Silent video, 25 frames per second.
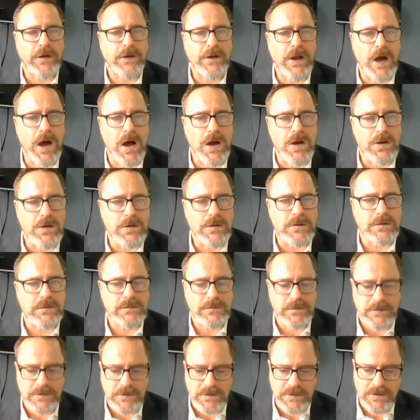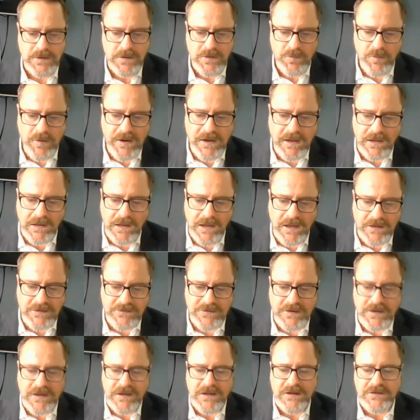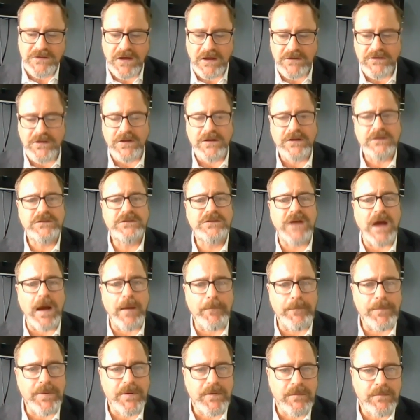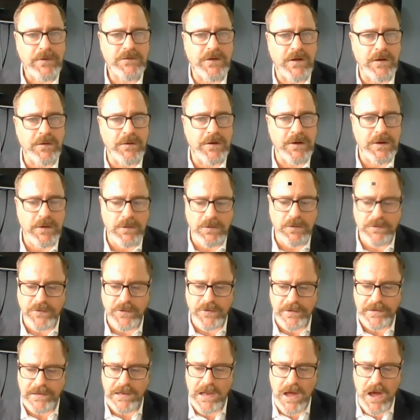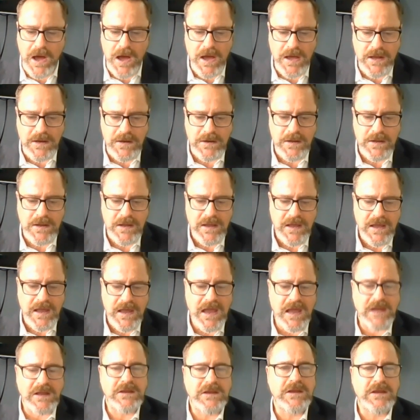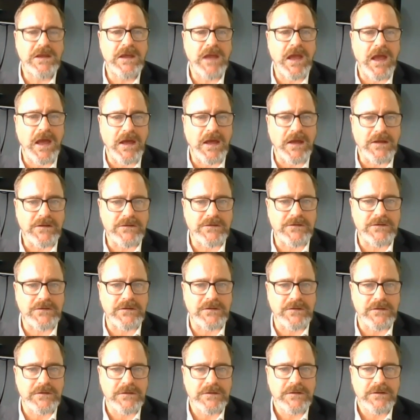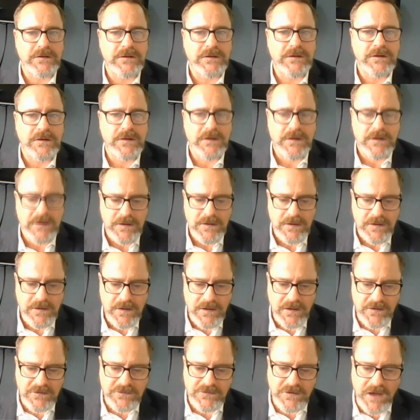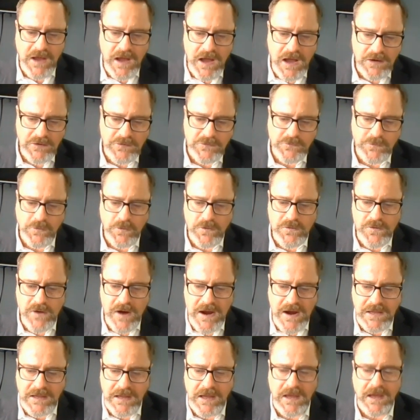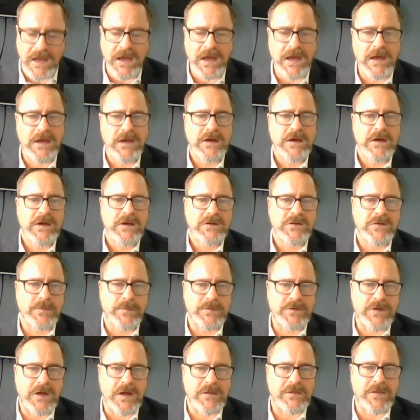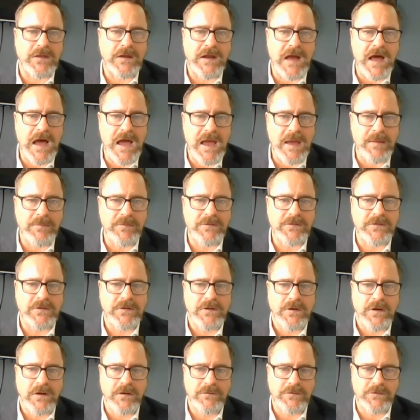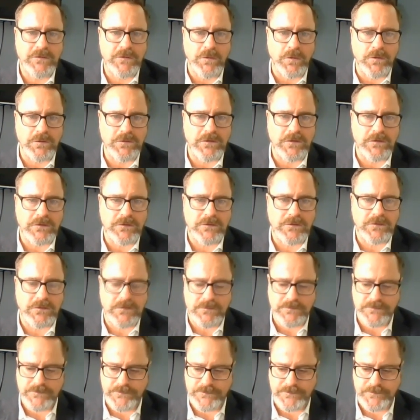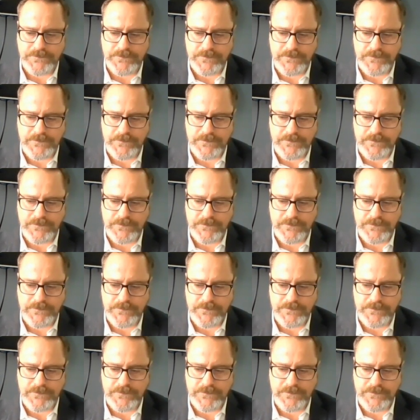So no, WikiLeaks doesn't dump materials online, and yes, Assange took great care to protect the names of sources.